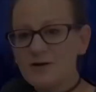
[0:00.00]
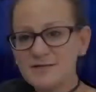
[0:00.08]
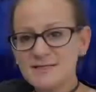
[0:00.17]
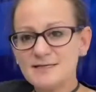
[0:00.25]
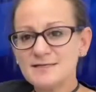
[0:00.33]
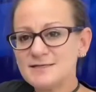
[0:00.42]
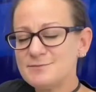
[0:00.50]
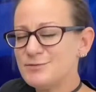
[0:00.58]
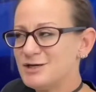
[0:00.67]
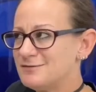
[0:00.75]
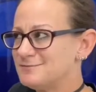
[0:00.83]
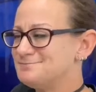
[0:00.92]
system,
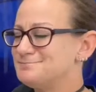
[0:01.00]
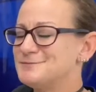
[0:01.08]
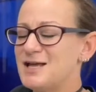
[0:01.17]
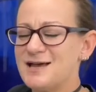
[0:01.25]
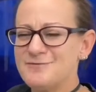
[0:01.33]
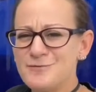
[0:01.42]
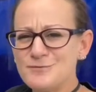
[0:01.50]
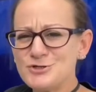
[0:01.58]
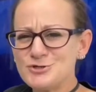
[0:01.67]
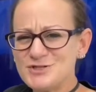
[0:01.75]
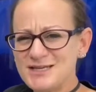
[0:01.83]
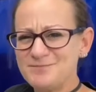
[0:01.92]
I'm from
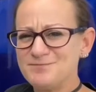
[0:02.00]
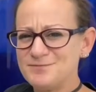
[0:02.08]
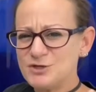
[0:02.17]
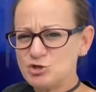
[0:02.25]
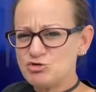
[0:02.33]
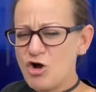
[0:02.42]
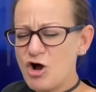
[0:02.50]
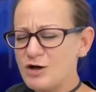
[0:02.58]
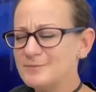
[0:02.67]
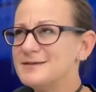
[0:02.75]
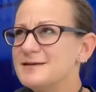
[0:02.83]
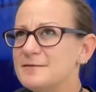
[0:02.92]
Jersey, draw,
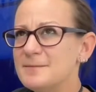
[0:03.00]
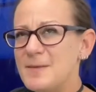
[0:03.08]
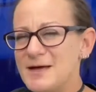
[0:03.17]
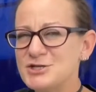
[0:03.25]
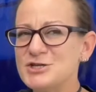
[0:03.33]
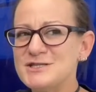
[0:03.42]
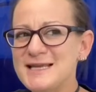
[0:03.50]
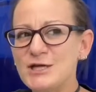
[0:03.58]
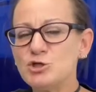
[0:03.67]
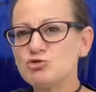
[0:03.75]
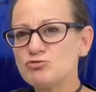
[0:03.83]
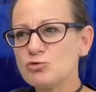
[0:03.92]
I should
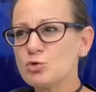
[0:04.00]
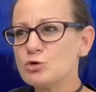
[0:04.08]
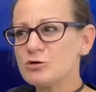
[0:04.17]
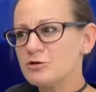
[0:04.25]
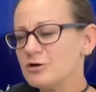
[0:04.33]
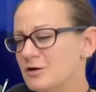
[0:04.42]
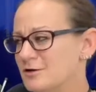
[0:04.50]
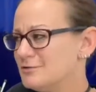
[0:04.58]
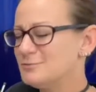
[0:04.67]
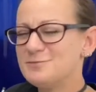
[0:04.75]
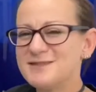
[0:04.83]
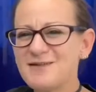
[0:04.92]
say drawer,
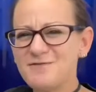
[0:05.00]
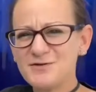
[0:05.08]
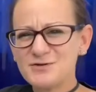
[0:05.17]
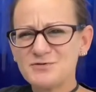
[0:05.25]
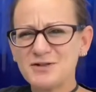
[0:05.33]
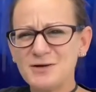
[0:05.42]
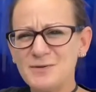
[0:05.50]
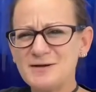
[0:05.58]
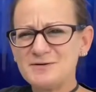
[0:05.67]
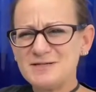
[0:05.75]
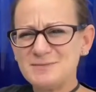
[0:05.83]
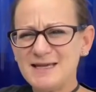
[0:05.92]
but that feels really
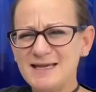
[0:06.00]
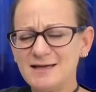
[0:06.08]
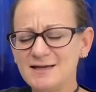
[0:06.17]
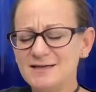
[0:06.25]
weird to me.